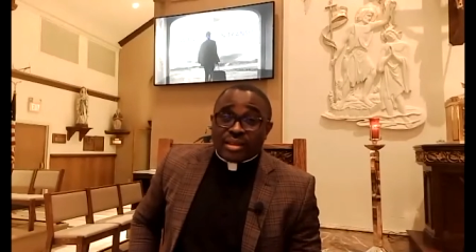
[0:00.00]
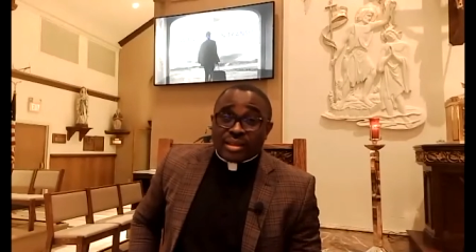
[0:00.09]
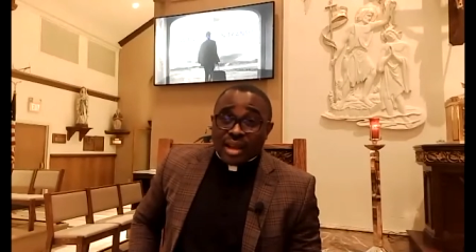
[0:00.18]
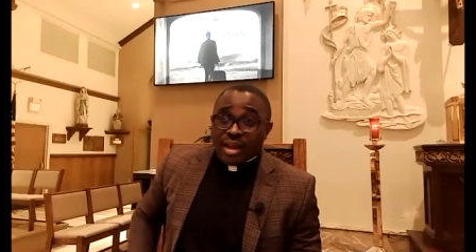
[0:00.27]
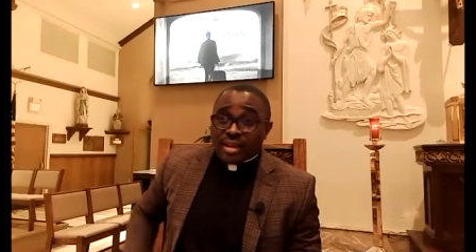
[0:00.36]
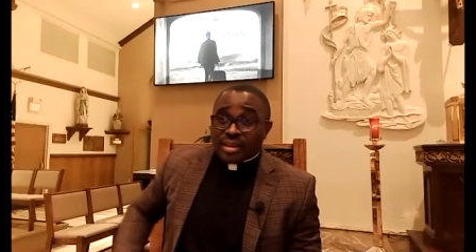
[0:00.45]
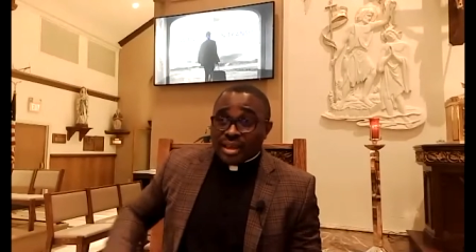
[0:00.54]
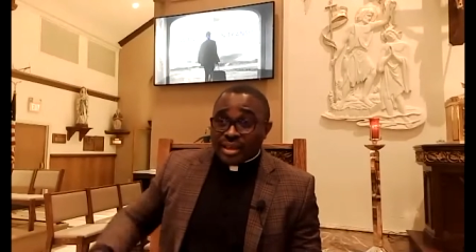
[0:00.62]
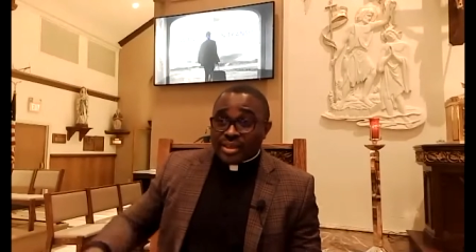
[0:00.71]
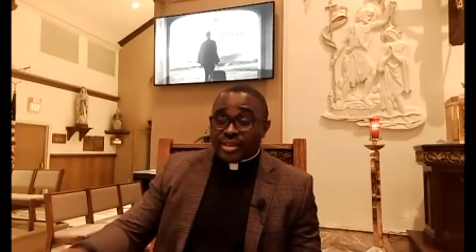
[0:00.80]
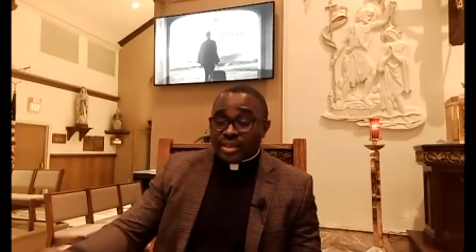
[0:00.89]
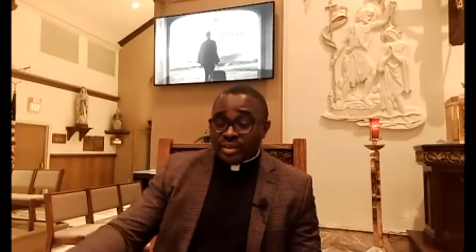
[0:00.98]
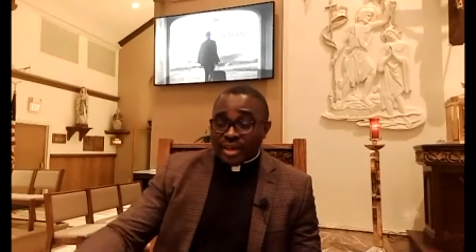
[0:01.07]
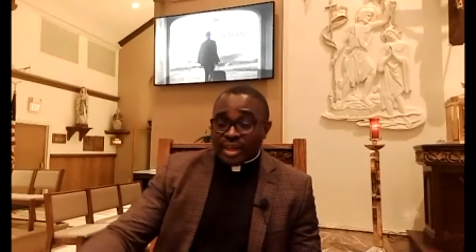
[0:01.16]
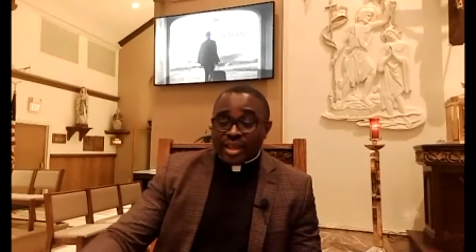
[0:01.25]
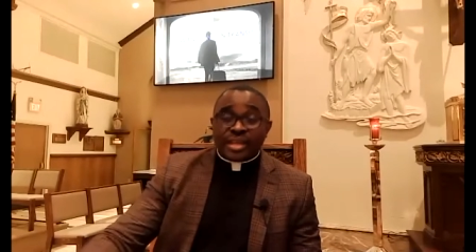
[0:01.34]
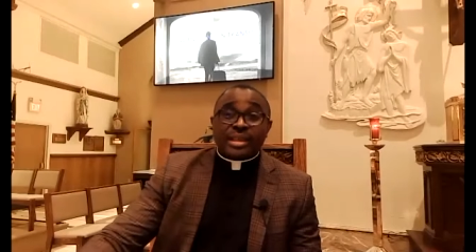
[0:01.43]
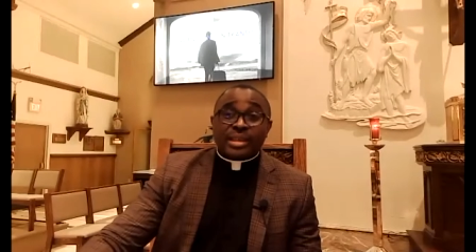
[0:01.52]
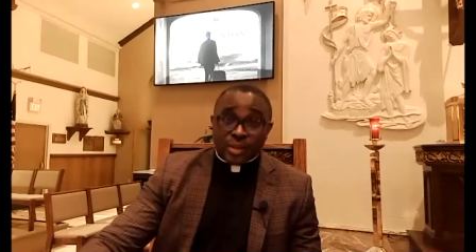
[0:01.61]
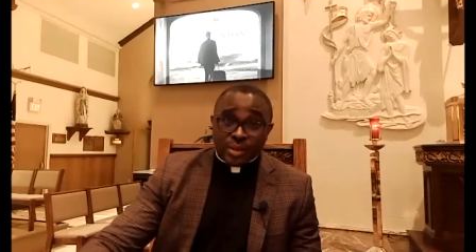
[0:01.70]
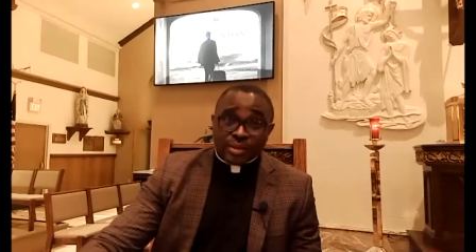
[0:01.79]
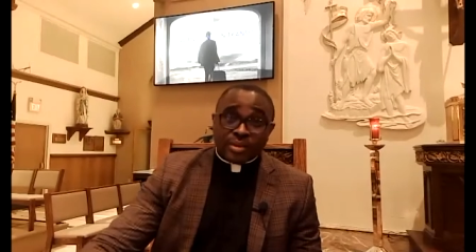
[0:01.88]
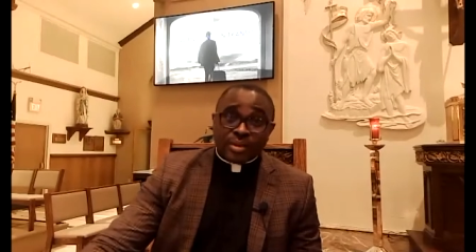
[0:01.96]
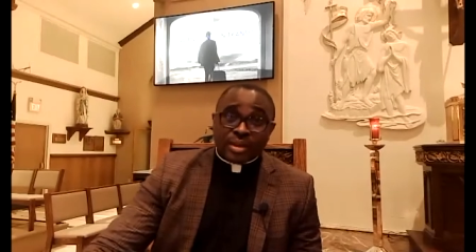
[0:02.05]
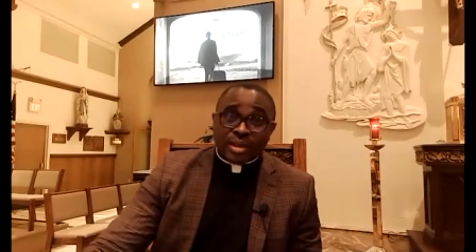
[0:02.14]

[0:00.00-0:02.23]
God is really good.